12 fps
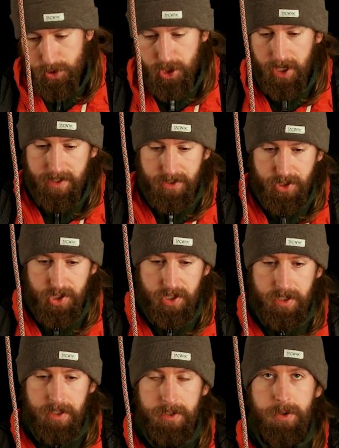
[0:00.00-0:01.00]
change
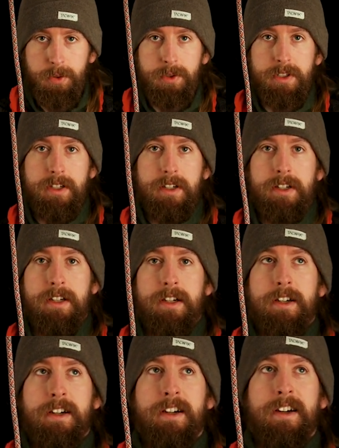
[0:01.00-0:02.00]
to
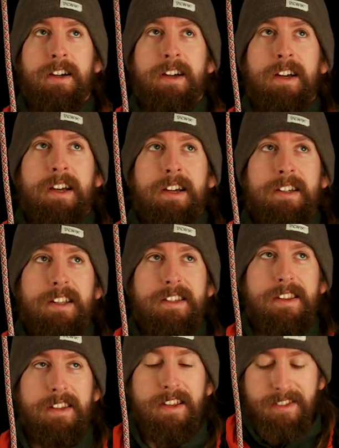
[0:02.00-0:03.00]

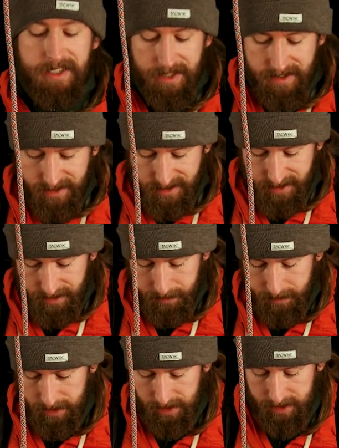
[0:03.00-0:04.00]
this descent system.